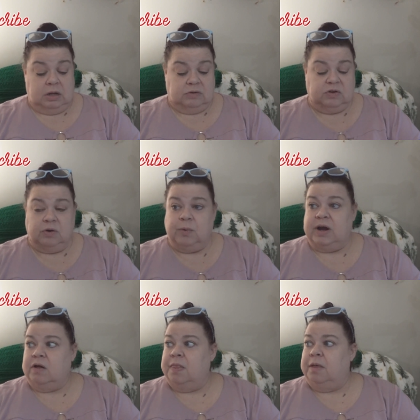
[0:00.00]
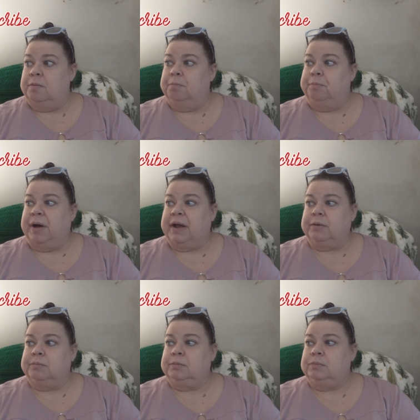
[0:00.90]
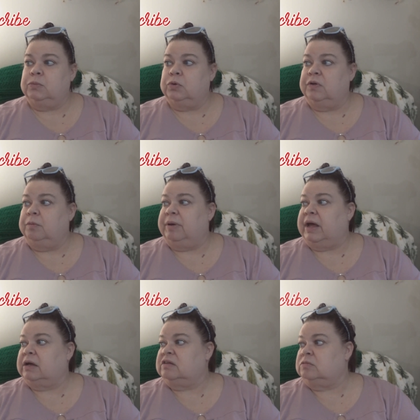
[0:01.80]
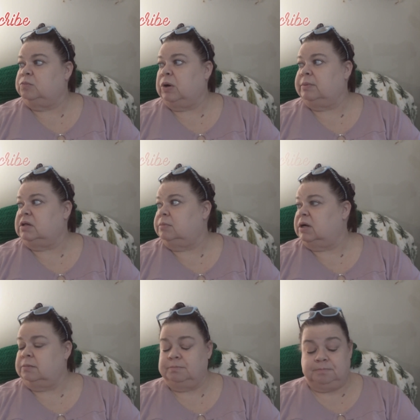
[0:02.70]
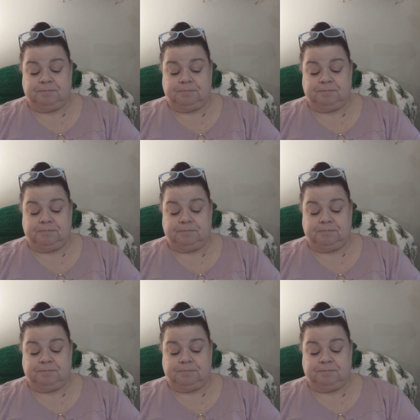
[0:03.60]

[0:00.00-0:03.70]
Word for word: I was going to write it on the bottom or on the back. Probably on the bottom.